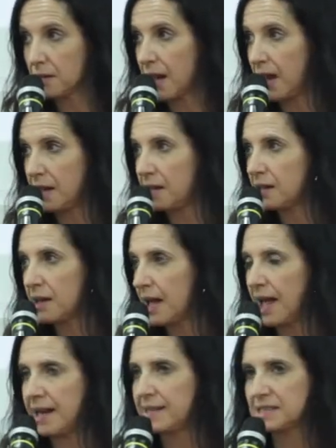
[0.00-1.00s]

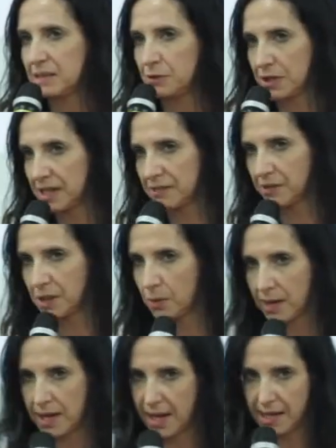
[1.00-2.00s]
anytime you're giving
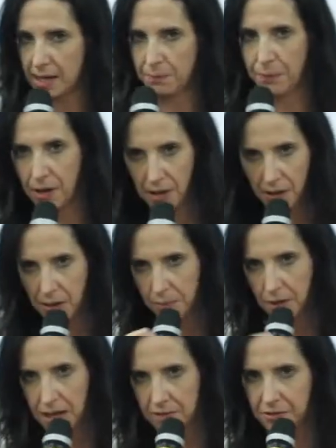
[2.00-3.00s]
away any part of the
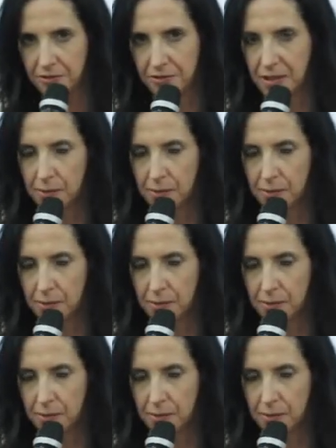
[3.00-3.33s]
product for free,